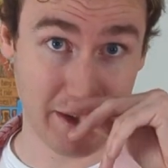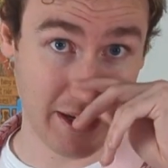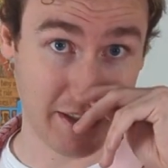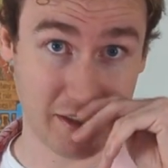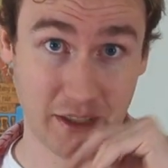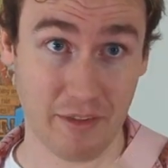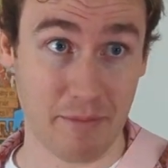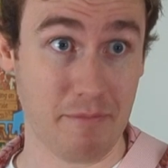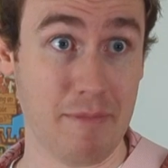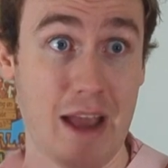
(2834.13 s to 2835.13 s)
it does a
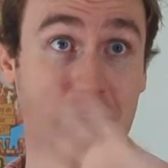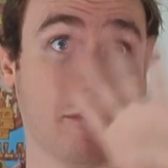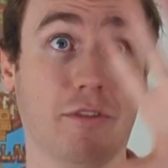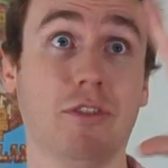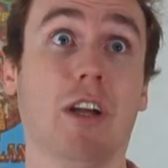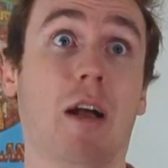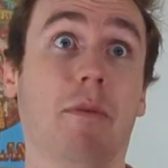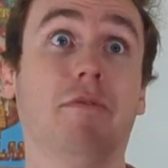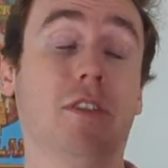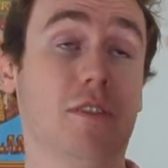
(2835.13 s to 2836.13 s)
masterful job
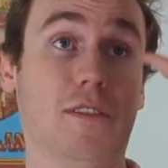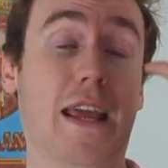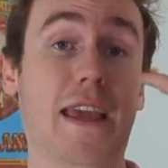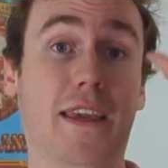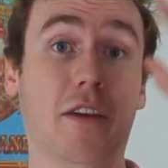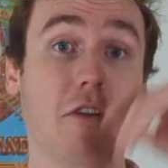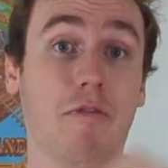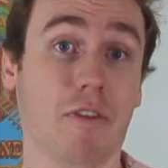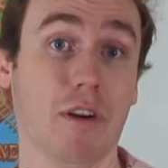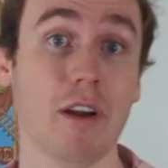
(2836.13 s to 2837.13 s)
of just taking
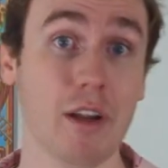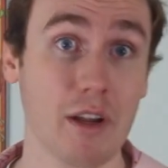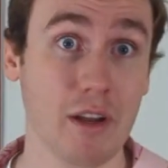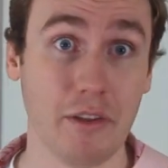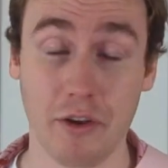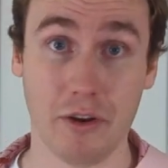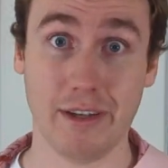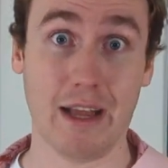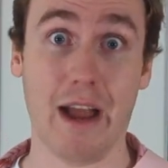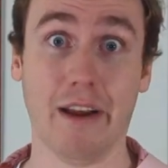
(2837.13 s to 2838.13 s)
over your
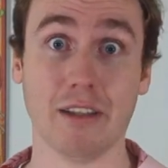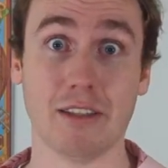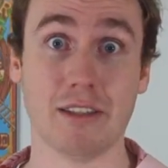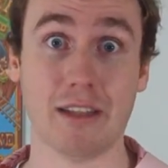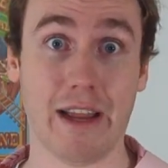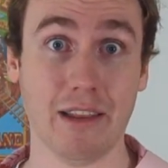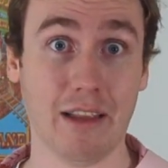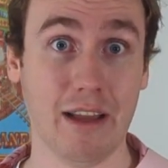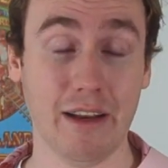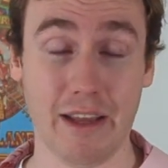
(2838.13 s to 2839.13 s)
entire sight
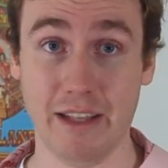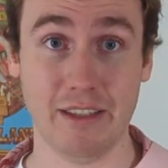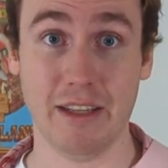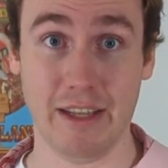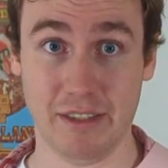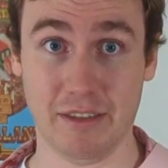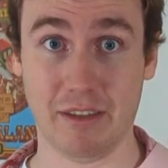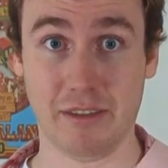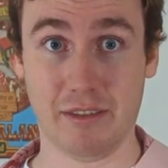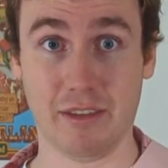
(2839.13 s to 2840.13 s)
line.
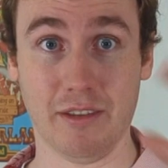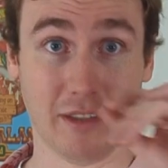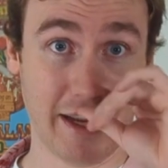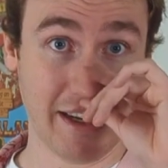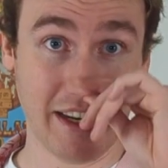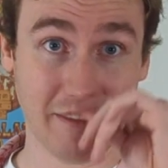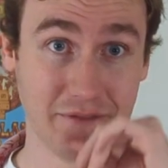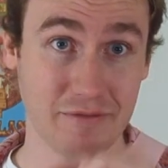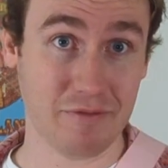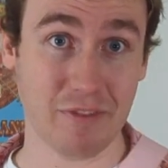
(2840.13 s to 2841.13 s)
The
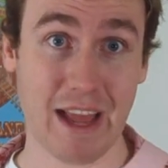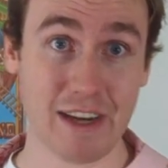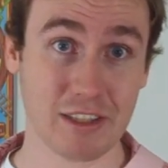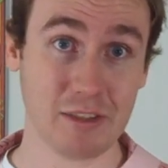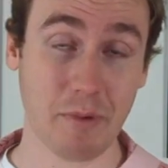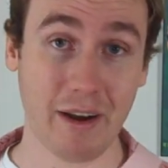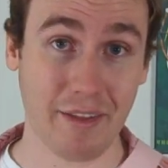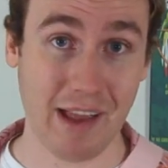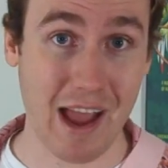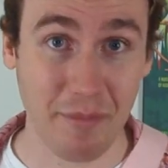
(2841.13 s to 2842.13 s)
lightning flashes when
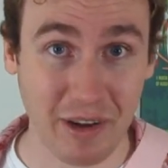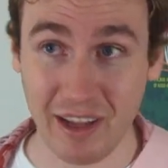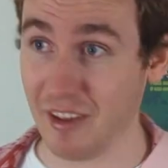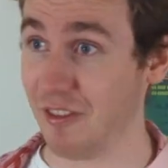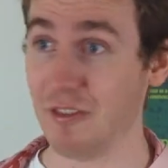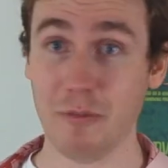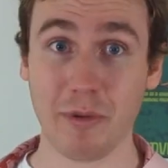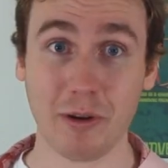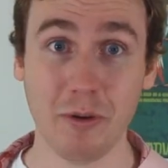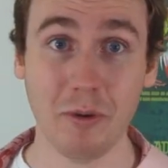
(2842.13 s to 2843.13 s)
it's happening is
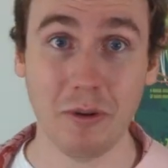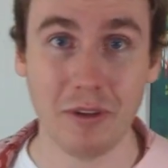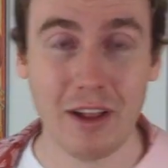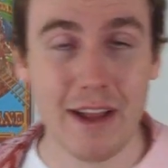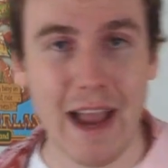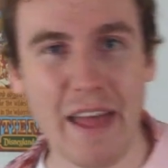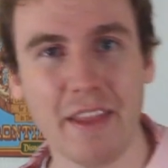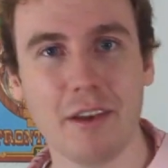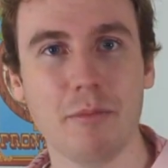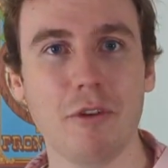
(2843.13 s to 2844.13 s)
super cool, and
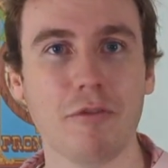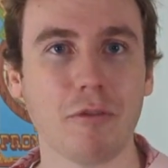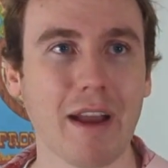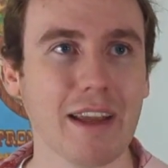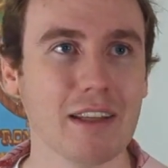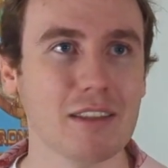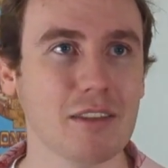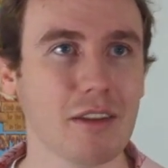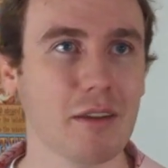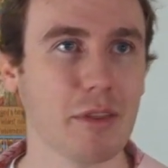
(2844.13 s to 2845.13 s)
then you move right
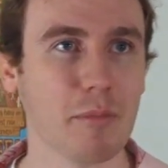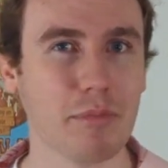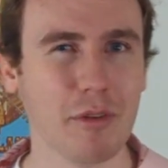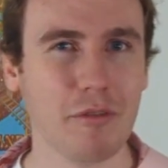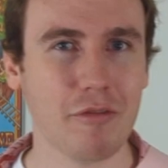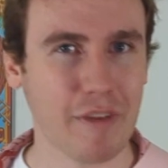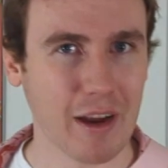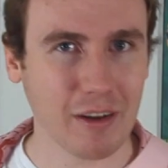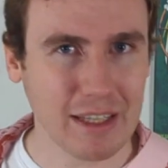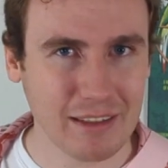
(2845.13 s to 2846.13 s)
into the blue
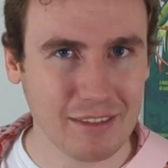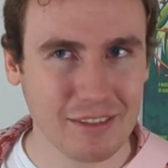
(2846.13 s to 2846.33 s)
fairy